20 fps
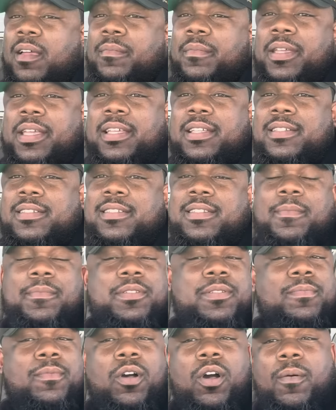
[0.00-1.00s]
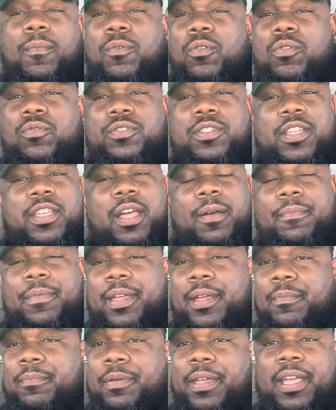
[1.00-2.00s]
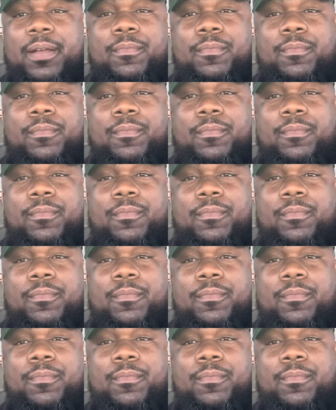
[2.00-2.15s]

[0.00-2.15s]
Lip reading: I mean, some small moves end up being big